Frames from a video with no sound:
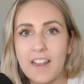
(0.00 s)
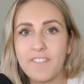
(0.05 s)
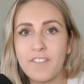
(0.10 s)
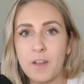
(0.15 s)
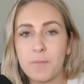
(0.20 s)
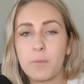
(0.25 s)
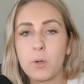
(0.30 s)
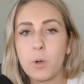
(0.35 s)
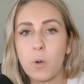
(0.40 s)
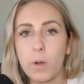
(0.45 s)

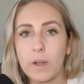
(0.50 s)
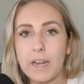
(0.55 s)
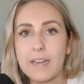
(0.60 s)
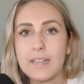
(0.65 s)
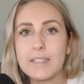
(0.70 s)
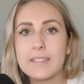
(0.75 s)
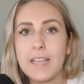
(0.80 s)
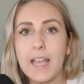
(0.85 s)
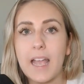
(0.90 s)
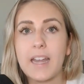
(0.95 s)
FM
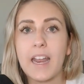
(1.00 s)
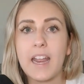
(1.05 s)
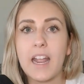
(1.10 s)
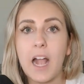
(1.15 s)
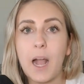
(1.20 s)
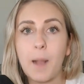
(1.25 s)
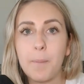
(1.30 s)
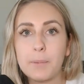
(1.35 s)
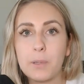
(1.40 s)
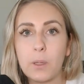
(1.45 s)
recordings and I
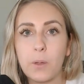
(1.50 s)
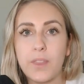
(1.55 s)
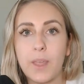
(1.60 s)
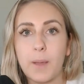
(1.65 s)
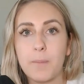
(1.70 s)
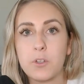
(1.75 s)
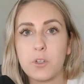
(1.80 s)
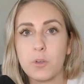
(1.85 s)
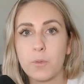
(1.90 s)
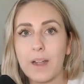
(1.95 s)
upload
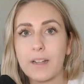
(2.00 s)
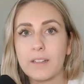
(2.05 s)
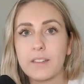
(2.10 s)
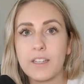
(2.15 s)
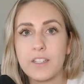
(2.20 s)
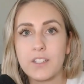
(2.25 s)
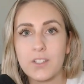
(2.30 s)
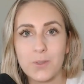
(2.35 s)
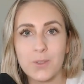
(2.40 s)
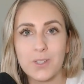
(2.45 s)
them
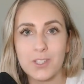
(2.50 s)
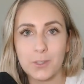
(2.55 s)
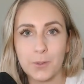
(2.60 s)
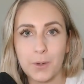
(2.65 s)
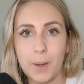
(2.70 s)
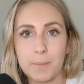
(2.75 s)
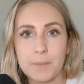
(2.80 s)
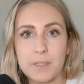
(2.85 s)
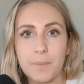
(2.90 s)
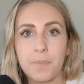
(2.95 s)
directly to
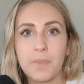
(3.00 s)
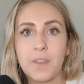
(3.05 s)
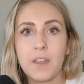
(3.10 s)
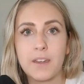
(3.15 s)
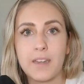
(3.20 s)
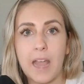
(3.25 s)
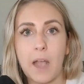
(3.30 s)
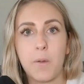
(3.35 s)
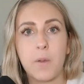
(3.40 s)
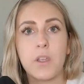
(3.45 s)
Descript.
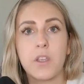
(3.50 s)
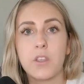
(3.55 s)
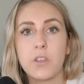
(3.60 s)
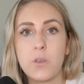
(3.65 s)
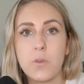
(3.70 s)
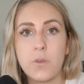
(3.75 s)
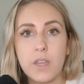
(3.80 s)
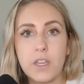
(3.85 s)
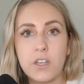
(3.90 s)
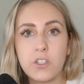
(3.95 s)
Now,
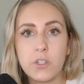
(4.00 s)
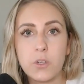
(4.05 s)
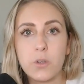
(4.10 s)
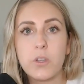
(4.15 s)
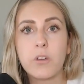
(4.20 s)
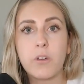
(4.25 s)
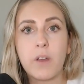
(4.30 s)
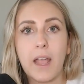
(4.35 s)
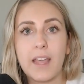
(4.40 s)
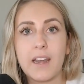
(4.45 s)
you can do
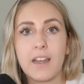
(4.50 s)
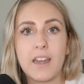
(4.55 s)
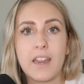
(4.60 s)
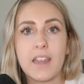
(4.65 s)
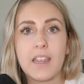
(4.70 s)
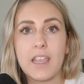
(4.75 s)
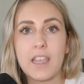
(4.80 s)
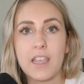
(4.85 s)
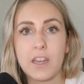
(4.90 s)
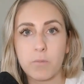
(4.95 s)
your
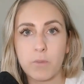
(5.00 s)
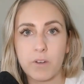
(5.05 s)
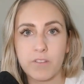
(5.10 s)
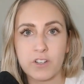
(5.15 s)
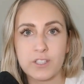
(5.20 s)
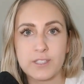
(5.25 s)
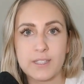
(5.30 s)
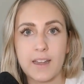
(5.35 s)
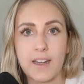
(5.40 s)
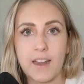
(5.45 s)
editing in
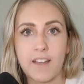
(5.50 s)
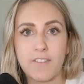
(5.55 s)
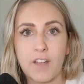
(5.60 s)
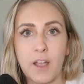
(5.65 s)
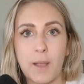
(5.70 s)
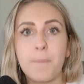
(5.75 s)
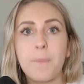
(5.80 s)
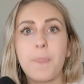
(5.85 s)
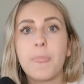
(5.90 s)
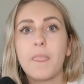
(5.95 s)
Riverside
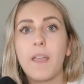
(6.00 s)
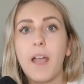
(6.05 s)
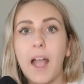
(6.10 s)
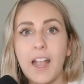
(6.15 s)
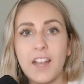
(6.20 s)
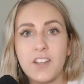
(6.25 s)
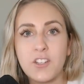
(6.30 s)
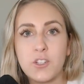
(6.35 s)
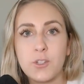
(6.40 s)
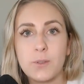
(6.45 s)
FM.
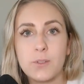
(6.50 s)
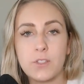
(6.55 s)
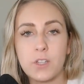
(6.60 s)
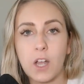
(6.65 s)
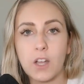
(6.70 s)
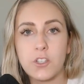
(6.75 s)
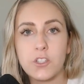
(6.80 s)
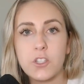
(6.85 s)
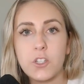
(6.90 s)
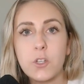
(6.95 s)
I choose
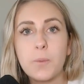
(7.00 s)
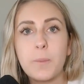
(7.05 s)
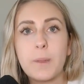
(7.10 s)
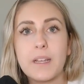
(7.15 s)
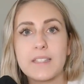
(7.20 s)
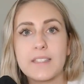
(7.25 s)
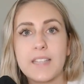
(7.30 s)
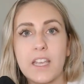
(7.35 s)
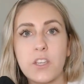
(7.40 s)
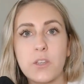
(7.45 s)
not to
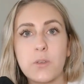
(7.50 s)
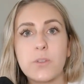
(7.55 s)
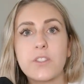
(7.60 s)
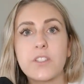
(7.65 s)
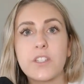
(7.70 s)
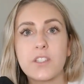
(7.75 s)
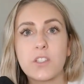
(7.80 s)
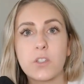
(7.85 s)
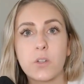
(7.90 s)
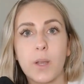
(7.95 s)
because I use
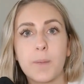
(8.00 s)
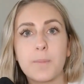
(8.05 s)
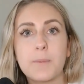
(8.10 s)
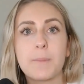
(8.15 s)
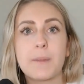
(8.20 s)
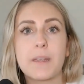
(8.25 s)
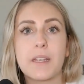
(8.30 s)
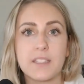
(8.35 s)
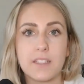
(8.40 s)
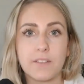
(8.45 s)

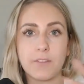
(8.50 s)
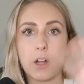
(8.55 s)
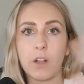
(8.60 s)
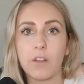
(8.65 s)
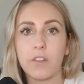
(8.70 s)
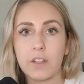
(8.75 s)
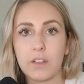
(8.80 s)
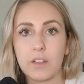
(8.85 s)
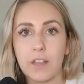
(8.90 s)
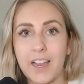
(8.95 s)
Descript because of
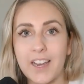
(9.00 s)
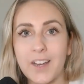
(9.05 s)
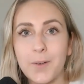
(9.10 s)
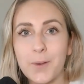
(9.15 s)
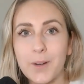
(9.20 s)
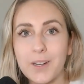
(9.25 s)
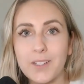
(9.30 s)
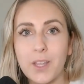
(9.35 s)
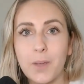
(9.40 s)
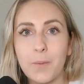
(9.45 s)
all the client
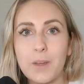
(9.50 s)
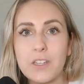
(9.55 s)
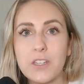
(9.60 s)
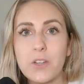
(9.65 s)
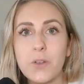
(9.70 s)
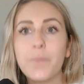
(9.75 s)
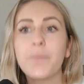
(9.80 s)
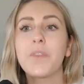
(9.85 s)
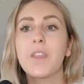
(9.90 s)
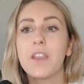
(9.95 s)
work that we
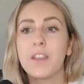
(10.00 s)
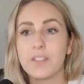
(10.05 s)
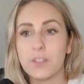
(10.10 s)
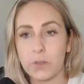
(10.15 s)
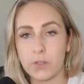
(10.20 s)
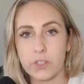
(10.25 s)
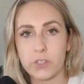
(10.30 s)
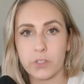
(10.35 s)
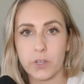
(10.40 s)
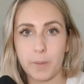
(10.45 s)
do. So
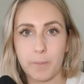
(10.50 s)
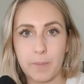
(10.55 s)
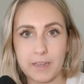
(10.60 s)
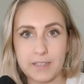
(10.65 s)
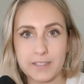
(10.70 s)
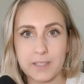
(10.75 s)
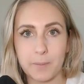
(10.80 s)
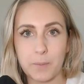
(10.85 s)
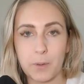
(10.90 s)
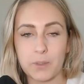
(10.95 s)
Descript
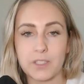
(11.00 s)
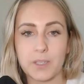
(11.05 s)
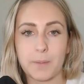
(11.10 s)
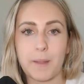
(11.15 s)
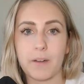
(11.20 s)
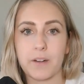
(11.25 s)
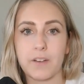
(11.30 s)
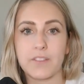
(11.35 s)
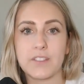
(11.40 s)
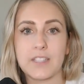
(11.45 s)
makes the most
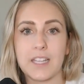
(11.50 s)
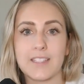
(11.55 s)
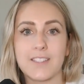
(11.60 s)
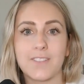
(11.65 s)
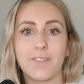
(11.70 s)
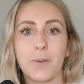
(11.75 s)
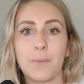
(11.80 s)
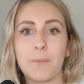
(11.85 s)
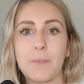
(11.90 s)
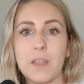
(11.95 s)
amount of sense
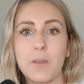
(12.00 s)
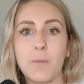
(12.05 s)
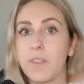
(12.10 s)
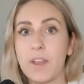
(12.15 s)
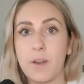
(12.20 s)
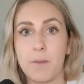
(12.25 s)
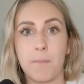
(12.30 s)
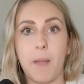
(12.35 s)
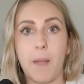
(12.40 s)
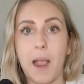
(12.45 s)
for me
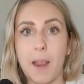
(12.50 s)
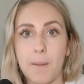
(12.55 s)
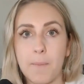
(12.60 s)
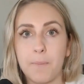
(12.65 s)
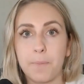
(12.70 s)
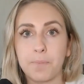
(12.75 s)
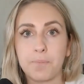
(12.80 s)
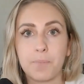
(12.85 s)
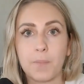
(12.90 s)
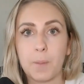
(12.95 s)
within my
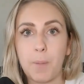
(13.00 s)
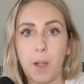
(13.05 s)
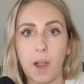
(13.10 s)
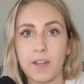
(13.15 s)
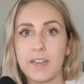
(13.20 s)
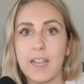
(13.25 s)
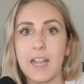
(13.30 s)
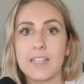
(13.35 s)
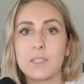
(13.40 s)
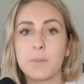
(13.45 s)

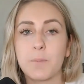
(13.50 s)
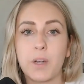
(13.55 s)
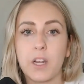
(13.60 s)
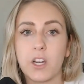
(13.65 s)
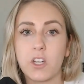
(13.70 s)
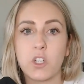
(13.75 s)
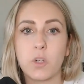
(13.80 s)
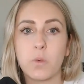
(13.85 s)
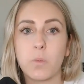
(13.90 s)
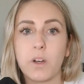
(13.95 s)
podcast
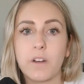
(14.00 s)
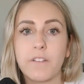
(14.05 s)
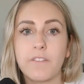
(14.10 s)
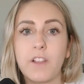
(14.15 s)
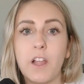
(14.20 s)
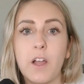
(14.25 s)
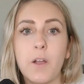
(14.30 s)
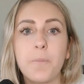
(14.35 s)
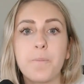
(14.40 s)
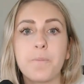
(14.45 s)
production
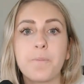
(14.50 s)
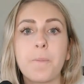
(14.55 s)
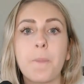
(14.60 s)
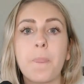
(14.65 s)
workflow.